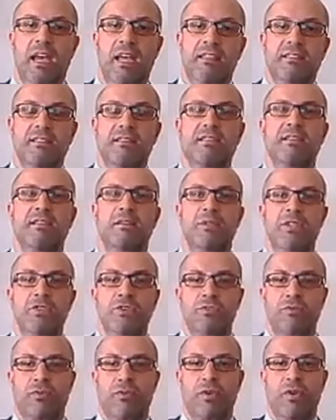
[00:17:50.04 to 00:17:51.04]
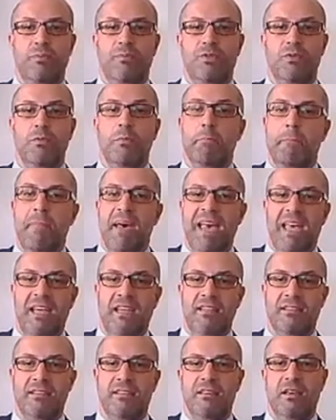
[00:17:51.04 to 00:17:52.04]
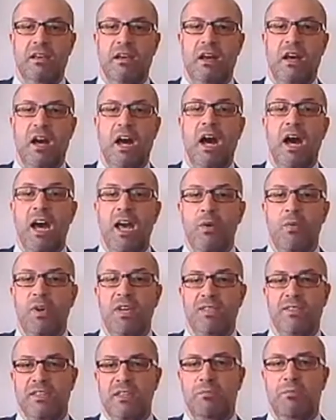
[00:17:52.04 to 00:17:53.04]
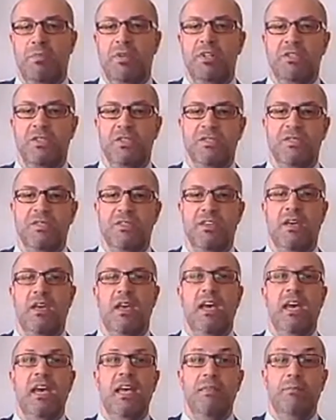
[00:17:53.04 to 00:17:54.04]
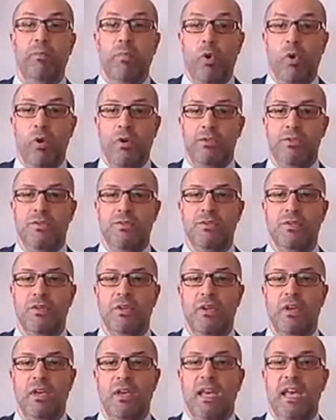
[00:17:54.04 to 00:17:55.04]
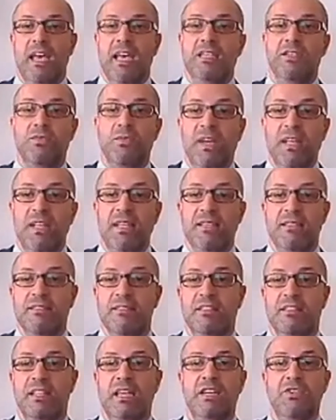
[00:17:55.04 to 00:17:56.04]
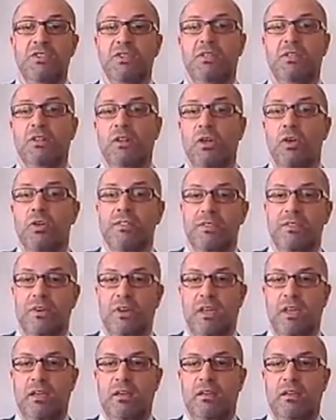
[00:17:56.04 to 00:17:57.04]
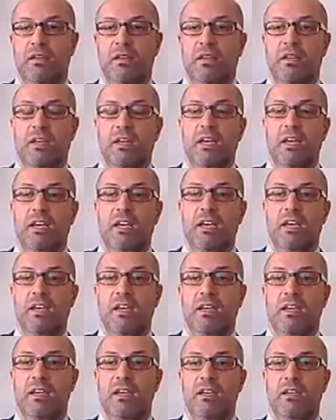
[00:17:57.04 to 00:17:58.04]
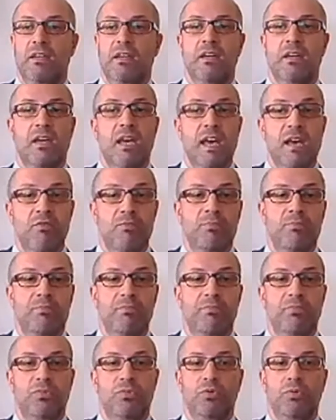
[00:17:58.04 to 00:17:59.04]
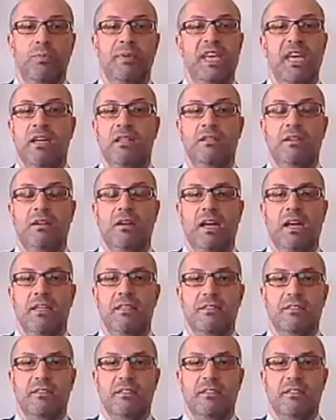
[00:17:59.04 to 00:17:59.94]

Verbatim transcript: and distribution firms, banks, highways and bridges, and ports, as well as the national lottery, uh, have to be underlined,